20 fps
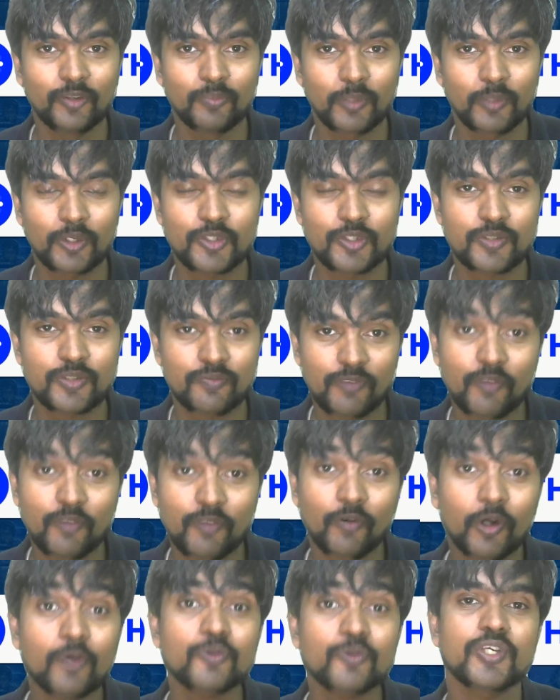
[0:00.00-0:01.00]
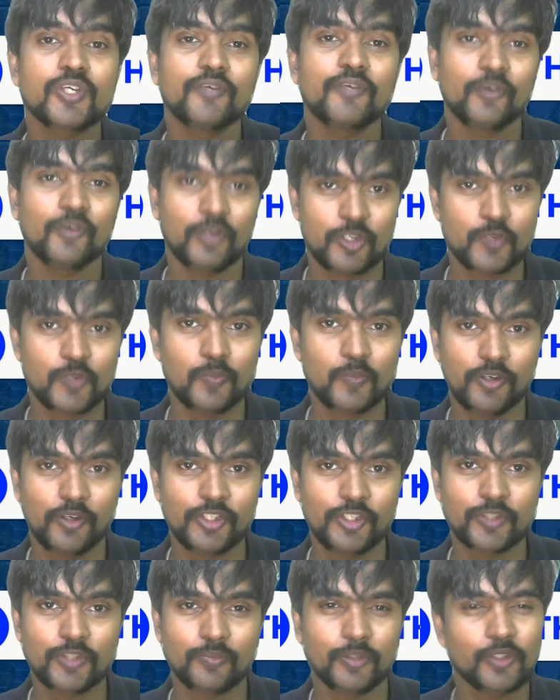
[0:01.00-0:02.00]
Because we want to see if you're a
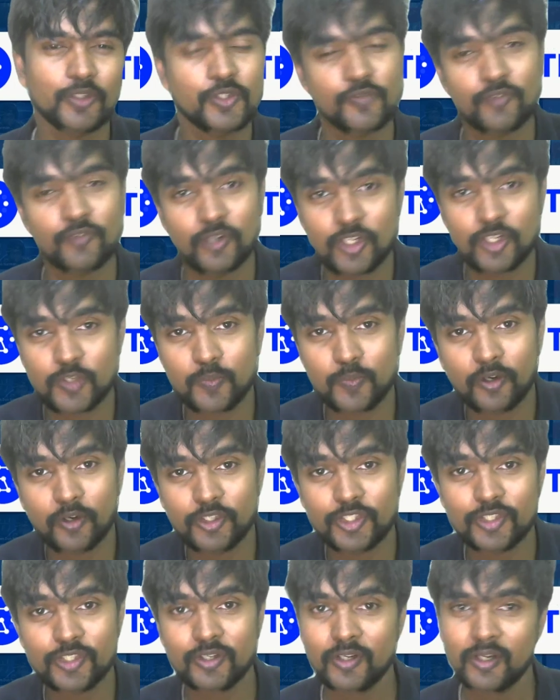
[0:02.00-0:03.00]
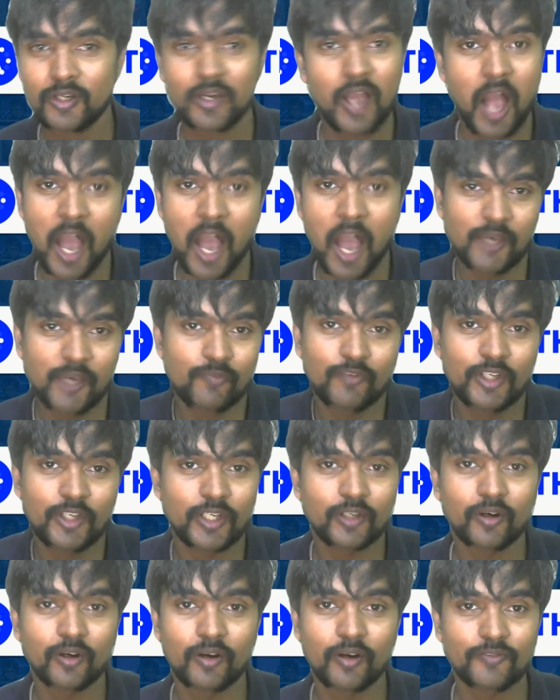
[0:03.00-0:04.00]
sponge. Because if you're a sponge, I am
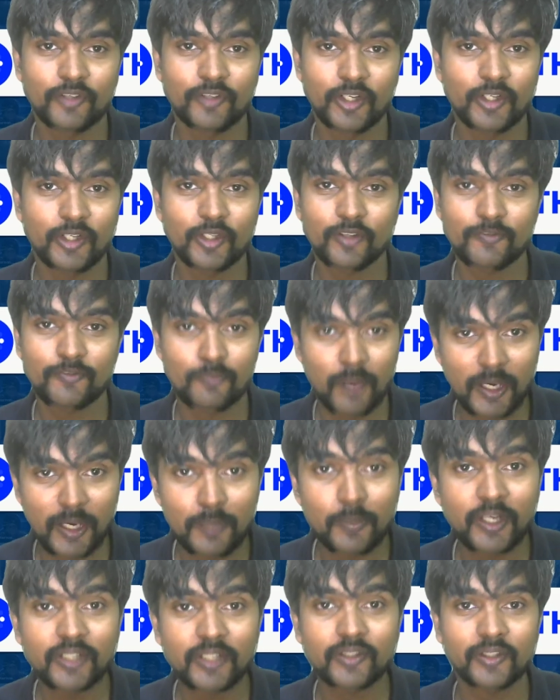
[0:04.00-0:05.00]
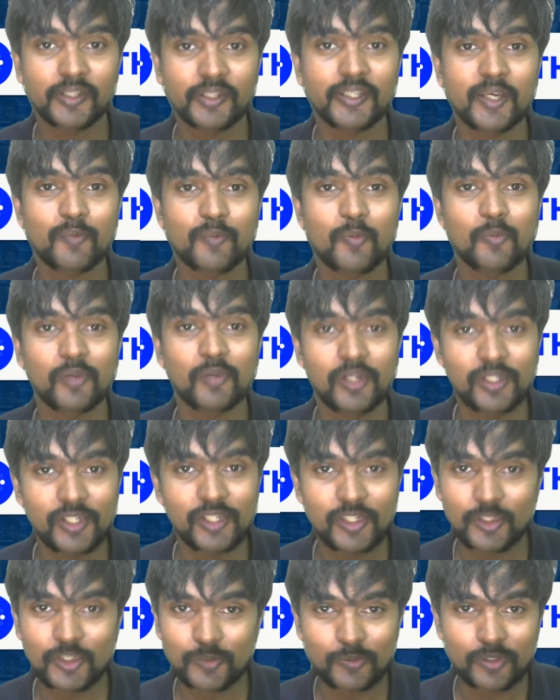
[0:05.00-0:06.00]
very confident of my mentoring
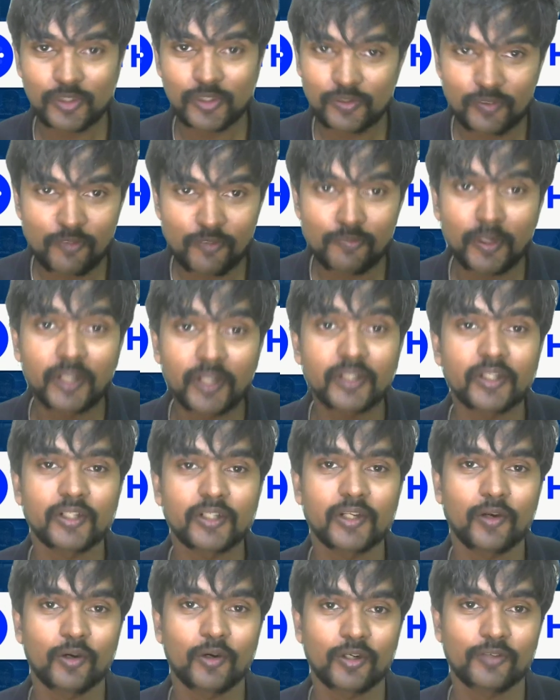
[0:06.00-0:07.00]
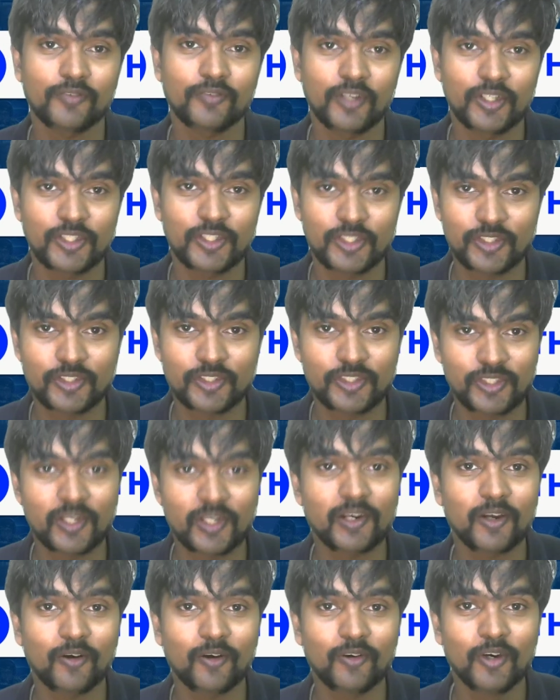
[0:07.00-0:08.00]
capabilities because we've mentored a lot of youngsters
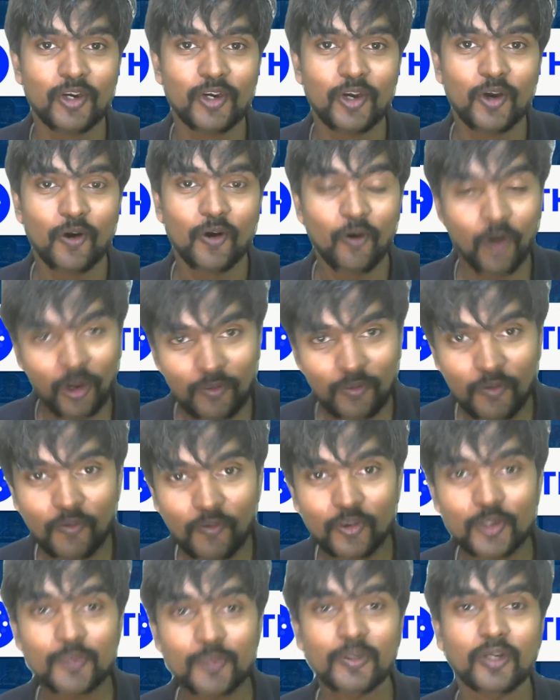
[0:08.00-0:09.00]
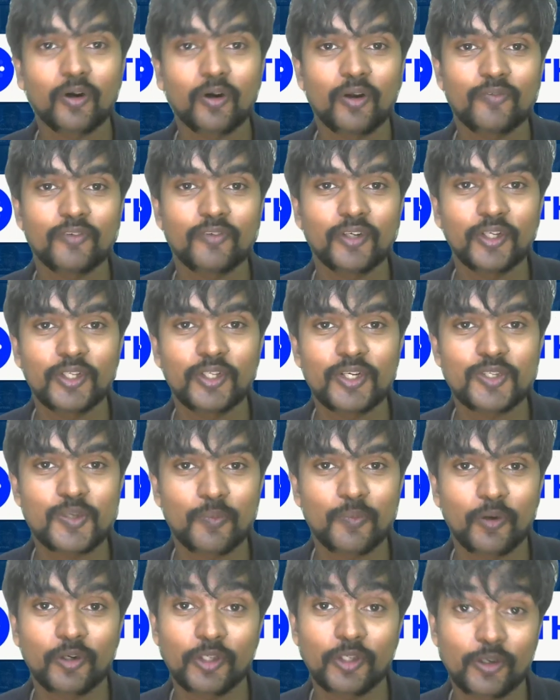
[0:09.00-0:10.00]
till now. All we want to be confident is
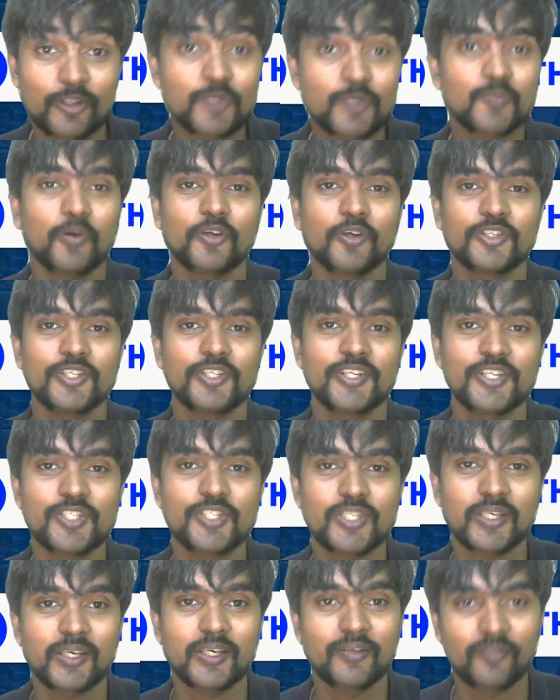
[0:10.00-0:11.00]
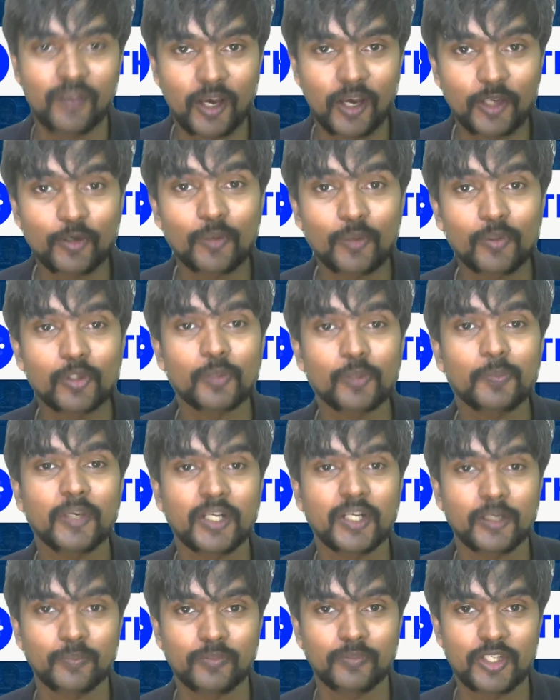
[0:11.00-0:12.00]
about your sponginess. Are you able to
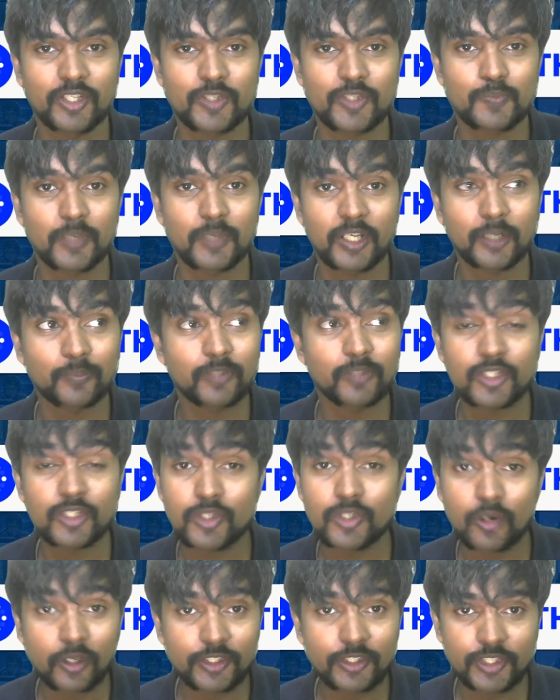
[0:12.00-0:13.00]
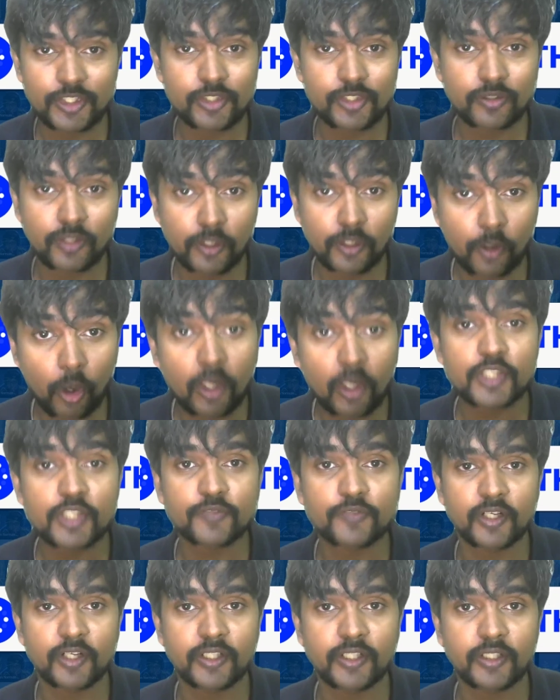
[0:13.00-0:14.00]
pick up things? Pick up things not just on the
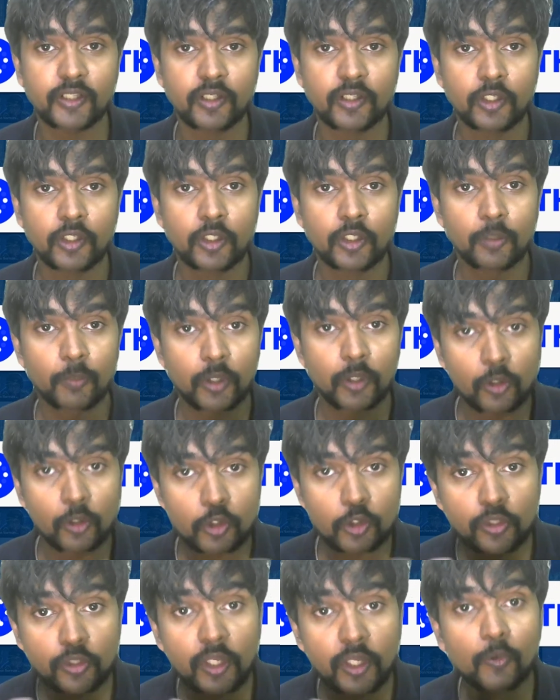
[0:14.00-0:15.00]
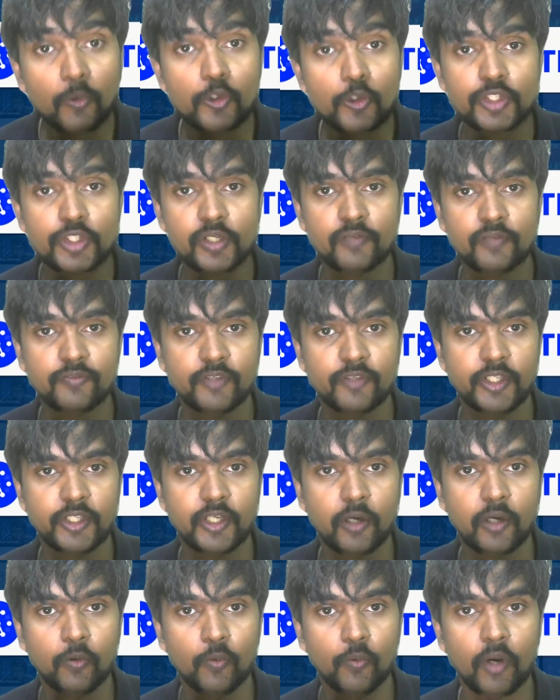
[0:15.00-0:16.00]
knowledge front, but also on the emotional front.
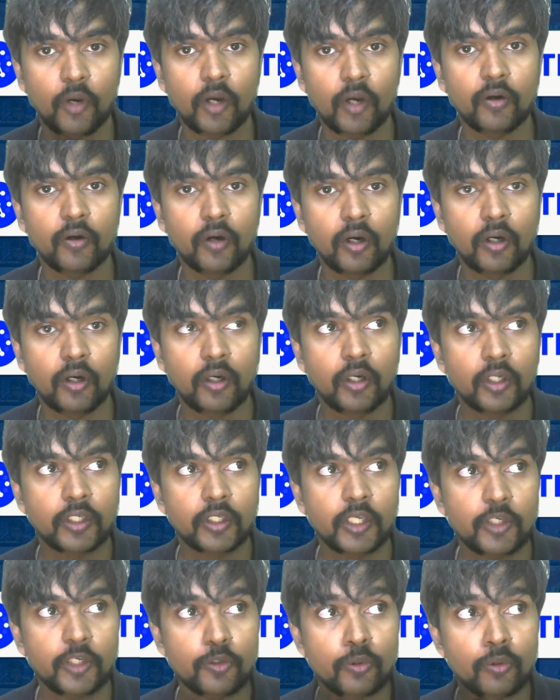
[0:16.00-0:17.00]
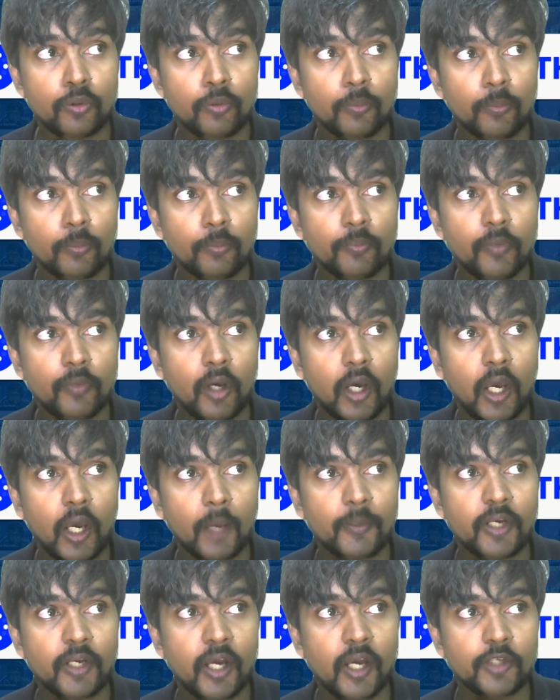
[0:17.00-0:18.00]
How can you,
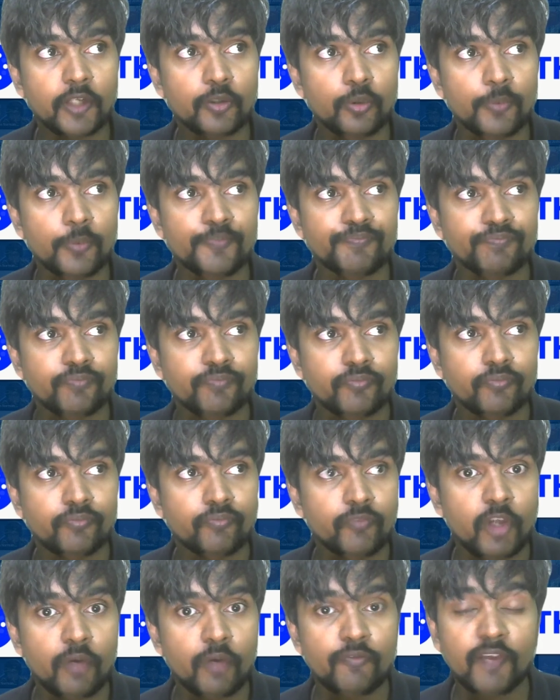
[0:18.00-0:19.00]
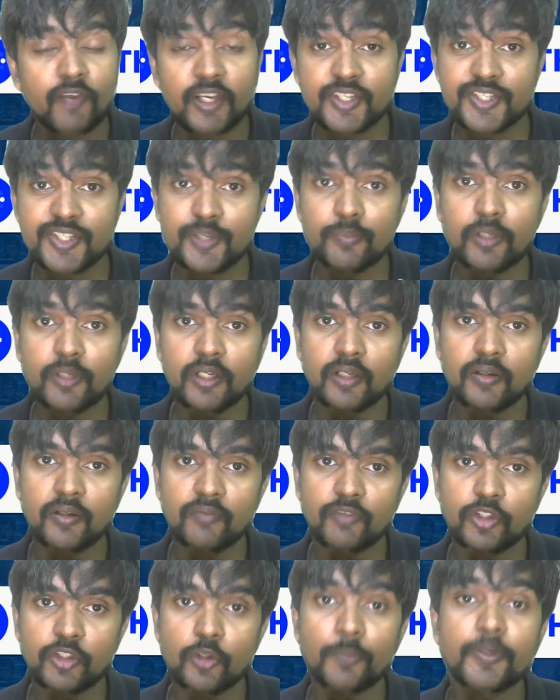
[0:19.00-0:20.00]
I mean, are you flexible
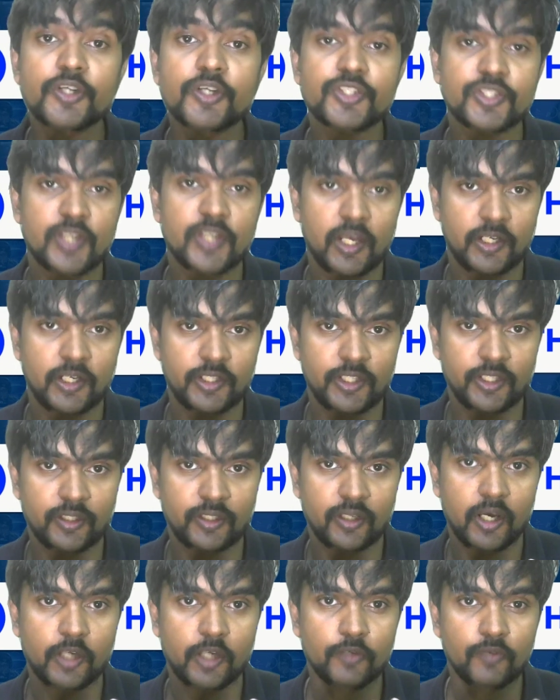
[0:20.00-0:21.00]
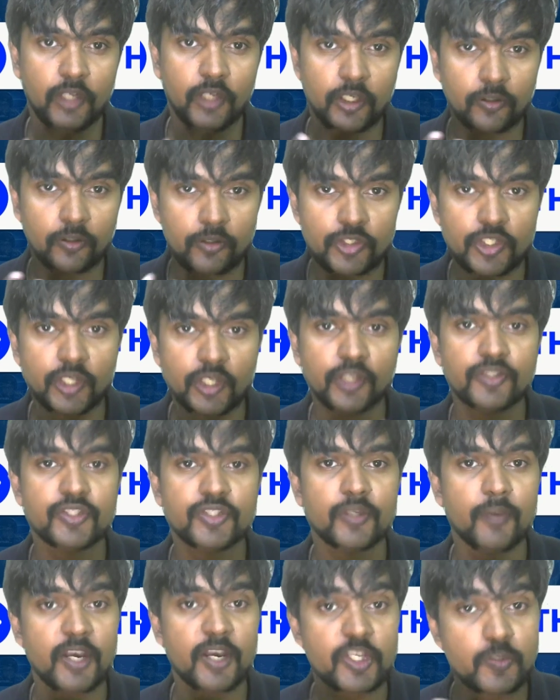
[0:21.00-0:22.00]
with your personality? Are you willing to change
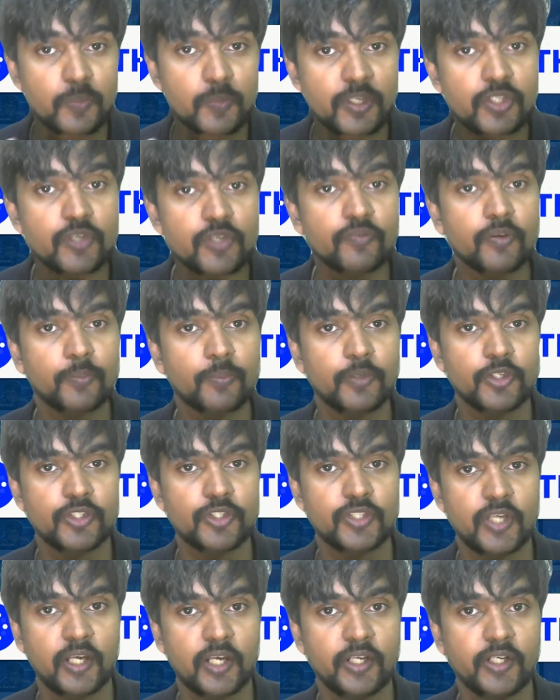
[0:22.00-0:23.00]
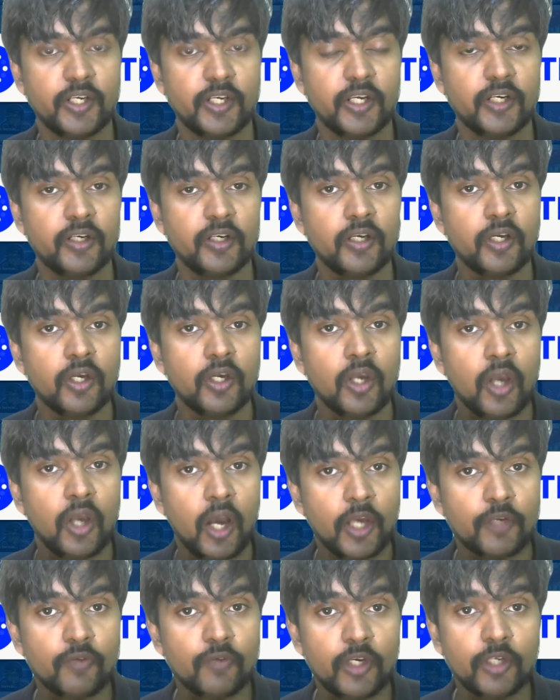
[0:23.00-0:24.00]
some aspects of your personality and
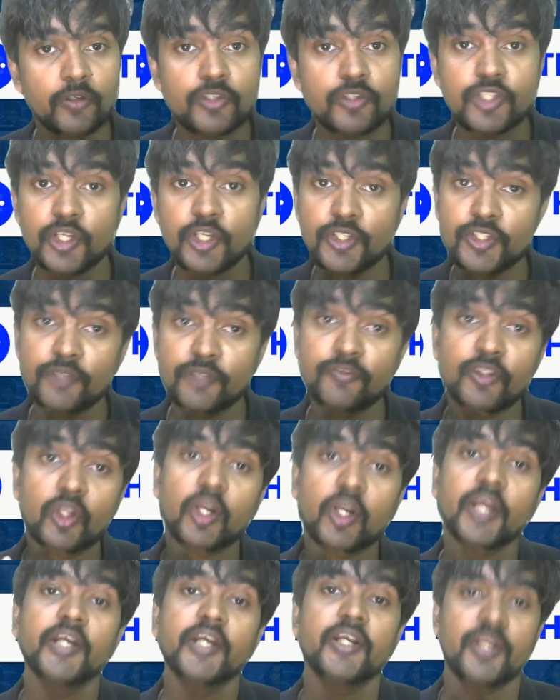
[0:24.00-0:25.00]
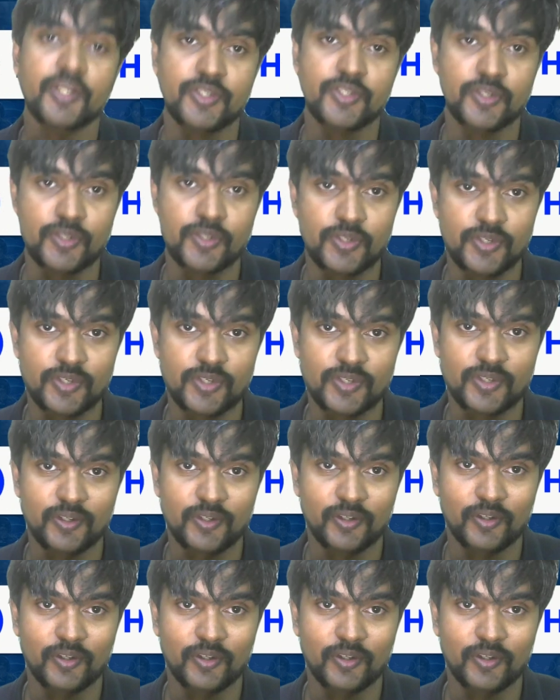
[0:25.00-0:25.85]
are you willing to change it for the right reasons?